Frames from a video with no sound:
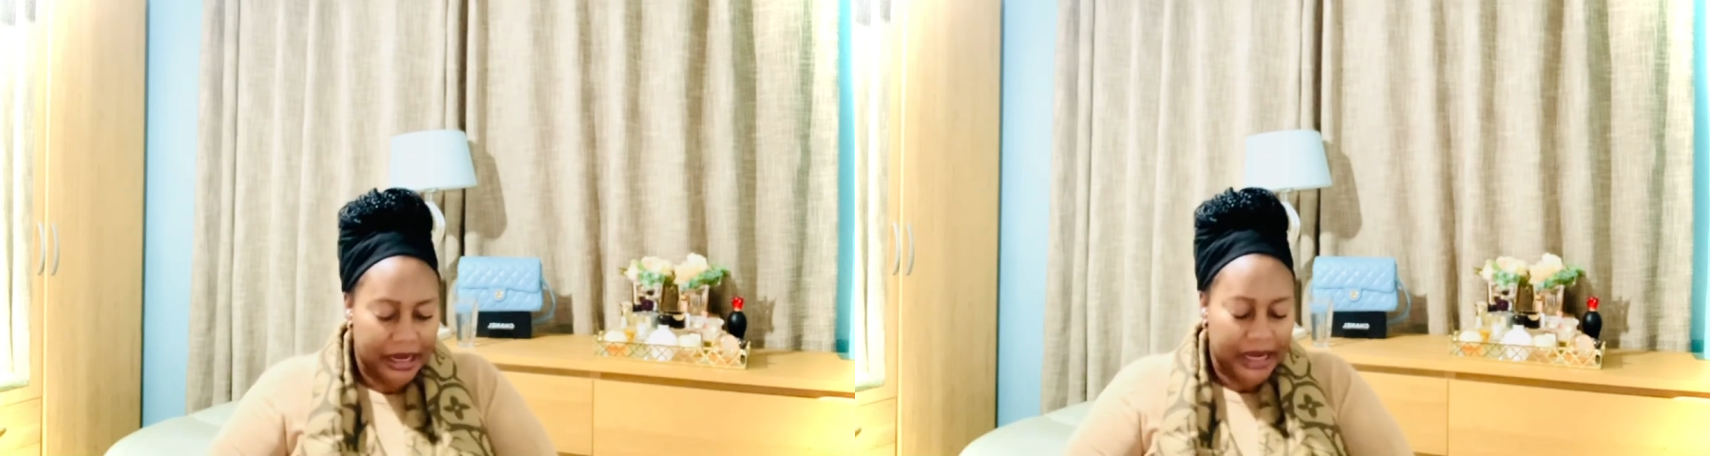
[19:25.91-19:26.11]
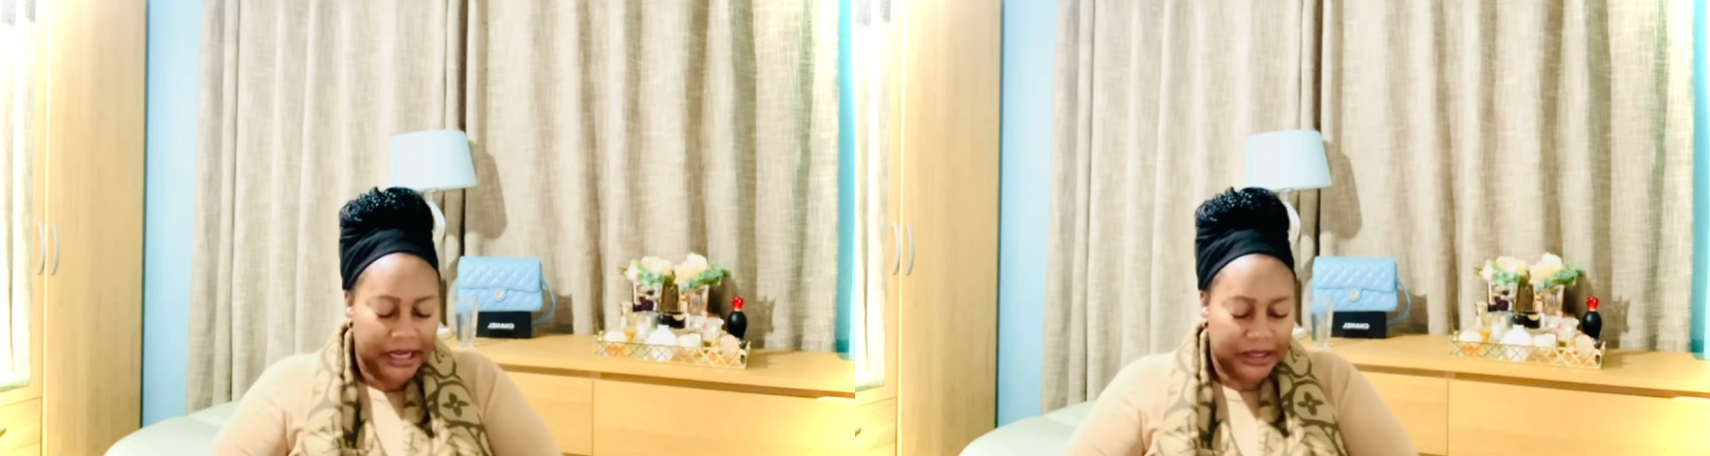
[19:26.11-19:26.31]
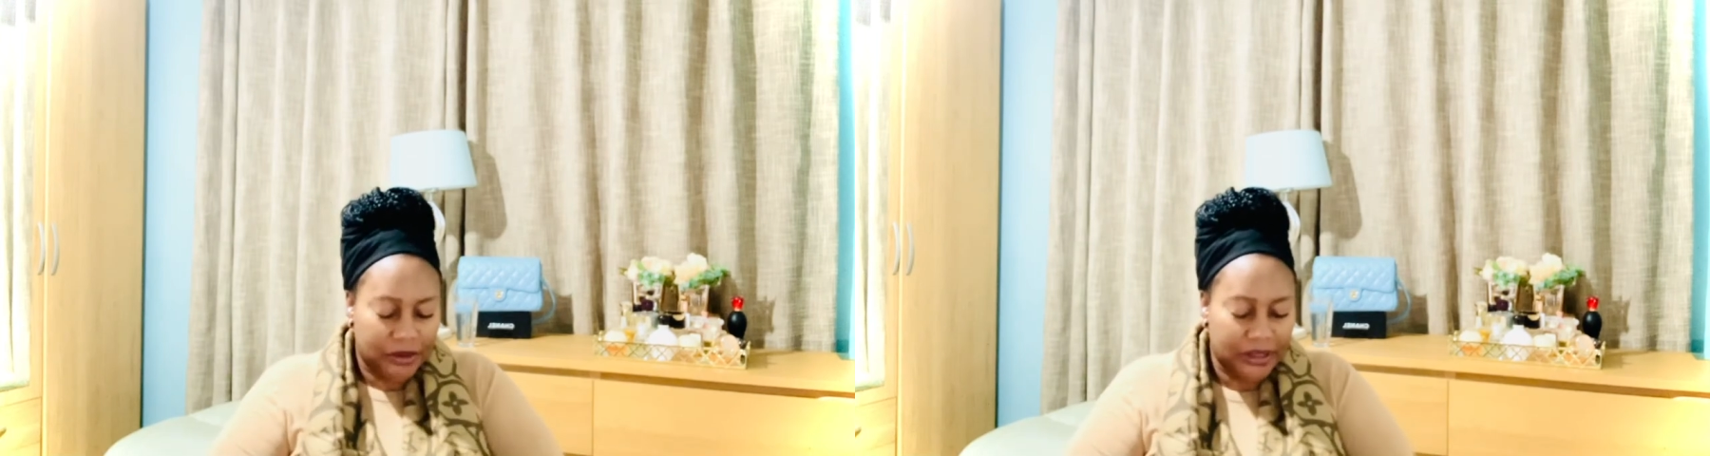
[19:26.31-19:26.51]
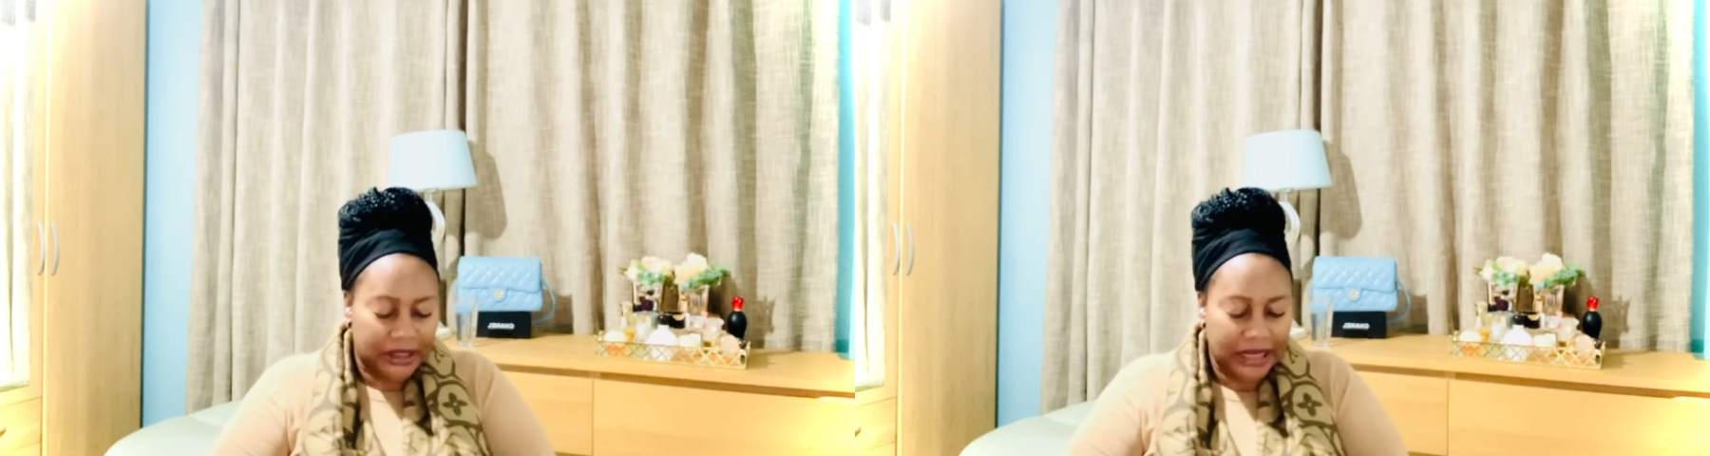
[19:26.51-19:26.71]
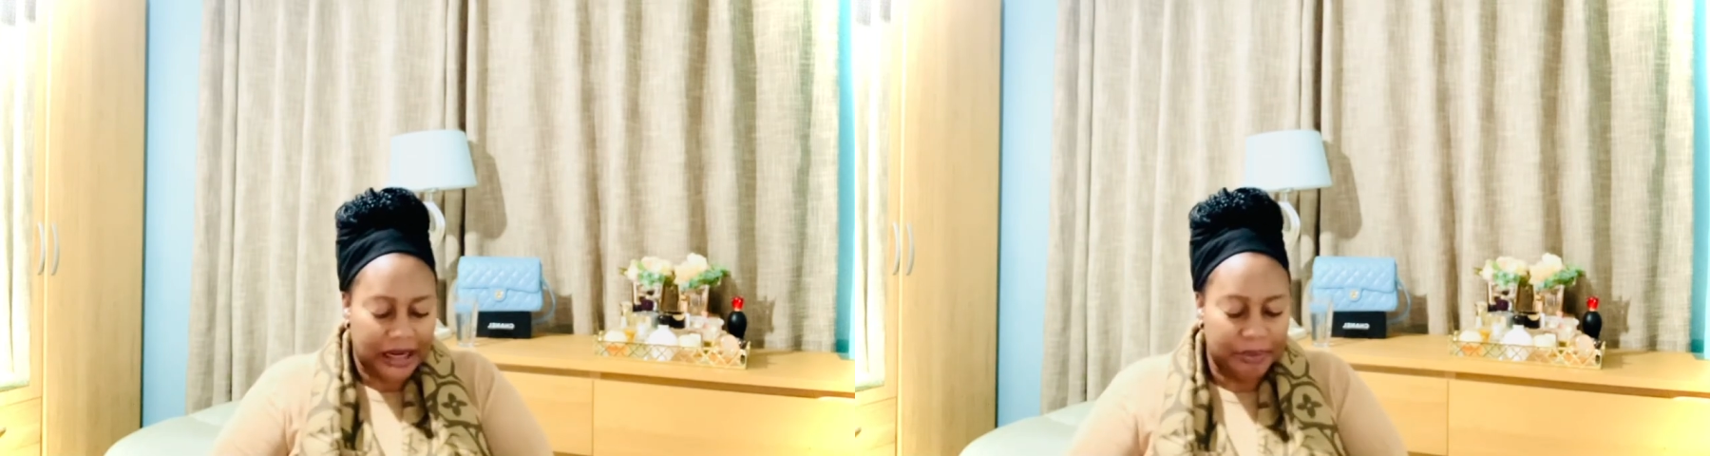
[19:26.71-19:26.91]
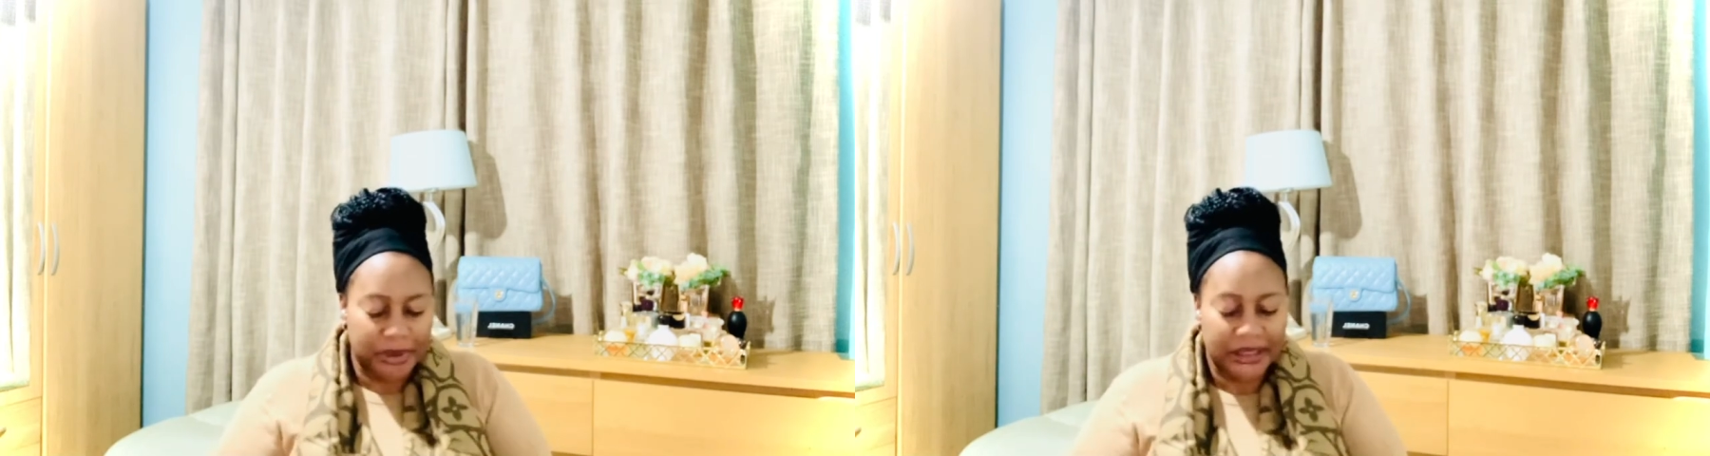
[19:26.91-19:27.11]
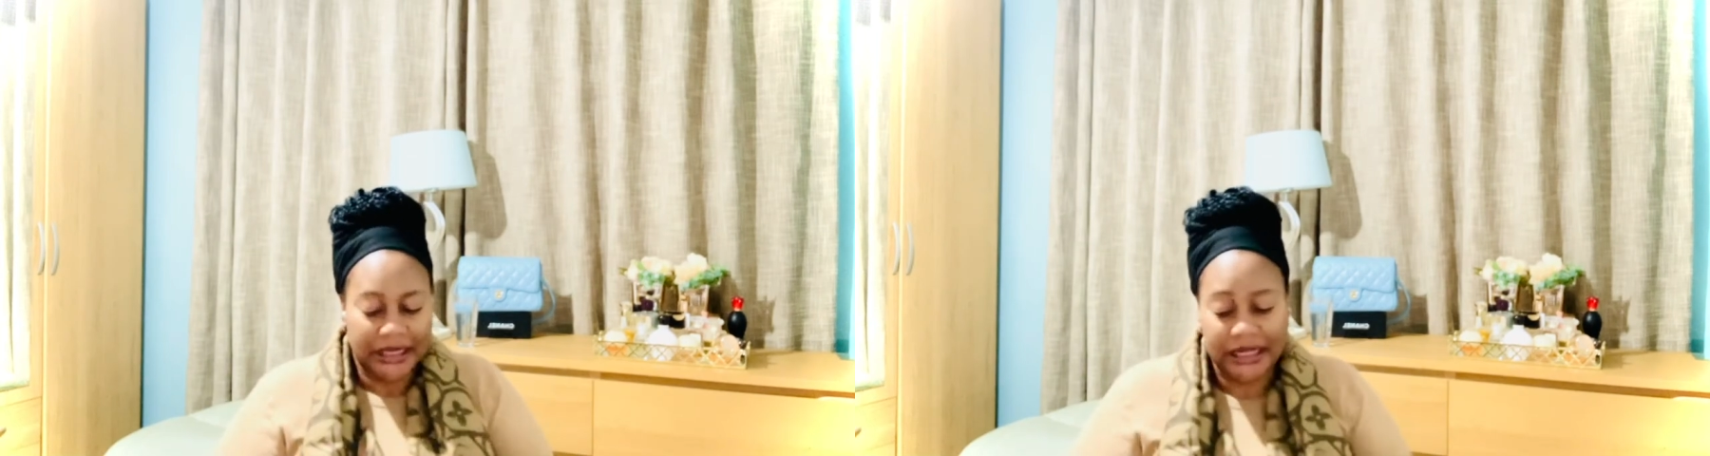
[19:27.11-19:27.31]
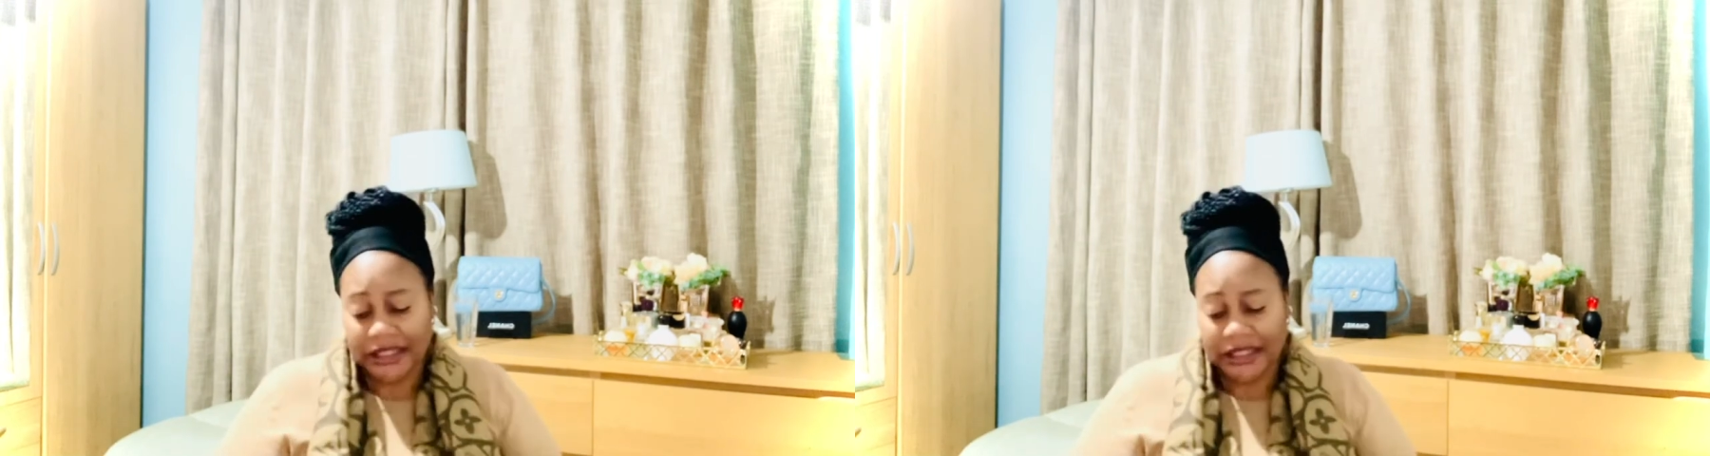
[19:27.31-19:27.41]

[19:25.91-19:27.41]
Yeah, it's called the sack bandolier.